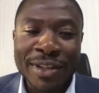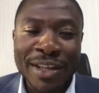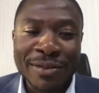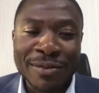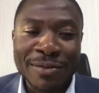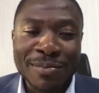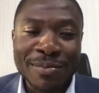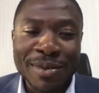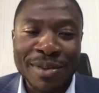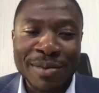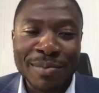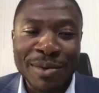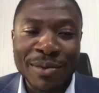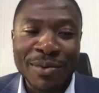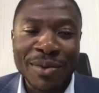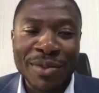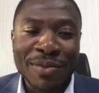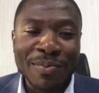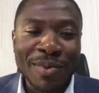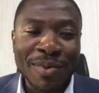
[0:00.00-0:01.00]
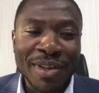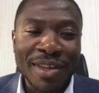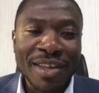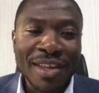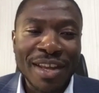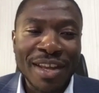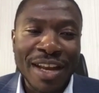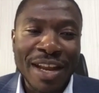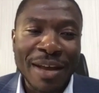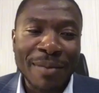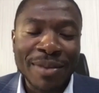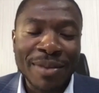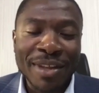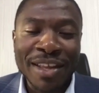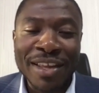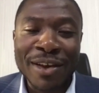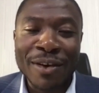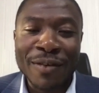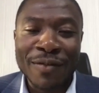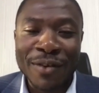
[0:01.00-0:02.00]
to be with me, and I'm taking
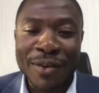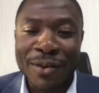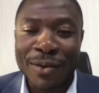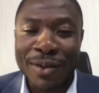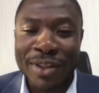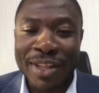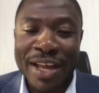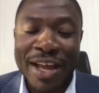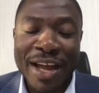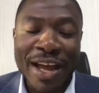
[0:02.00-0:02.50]
care of your daughter,